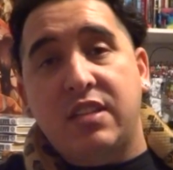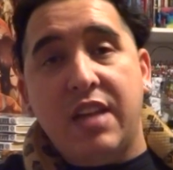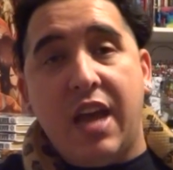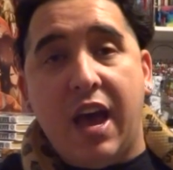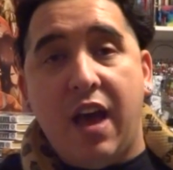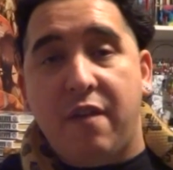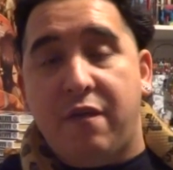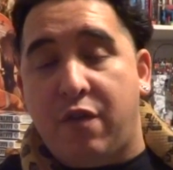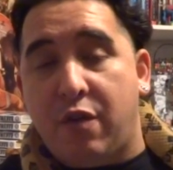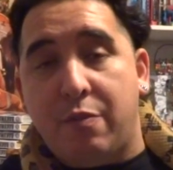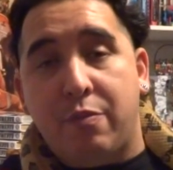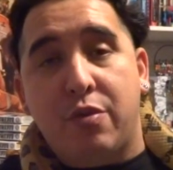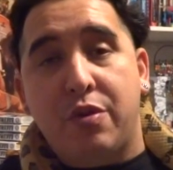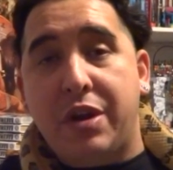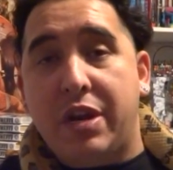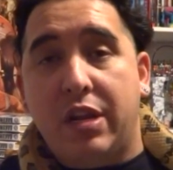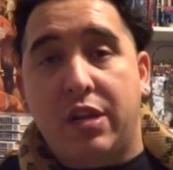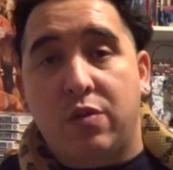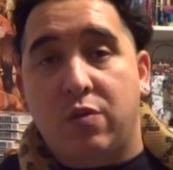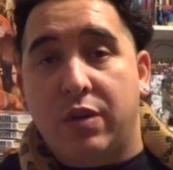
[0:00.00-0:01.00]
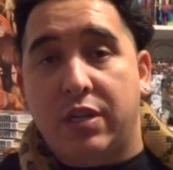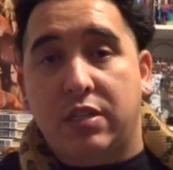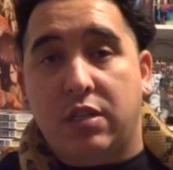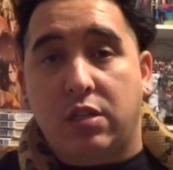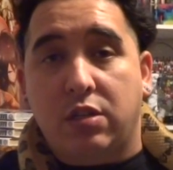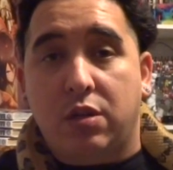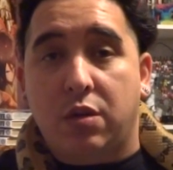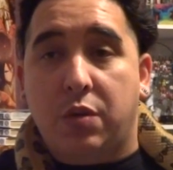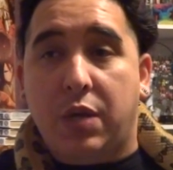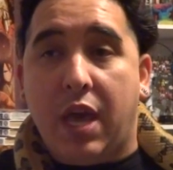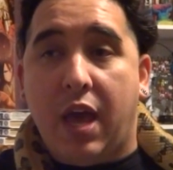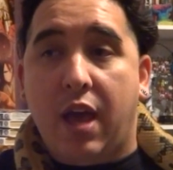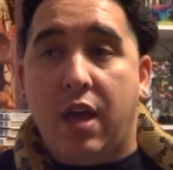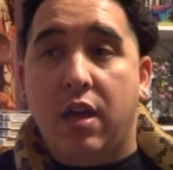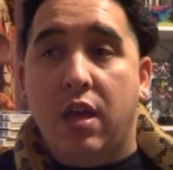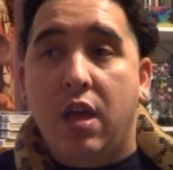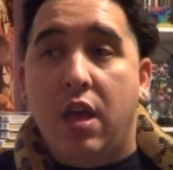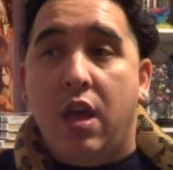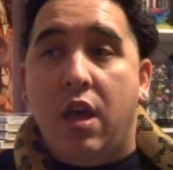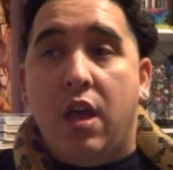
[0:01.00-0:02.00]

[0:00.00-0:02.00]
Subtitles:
not for breeding reasons, okay?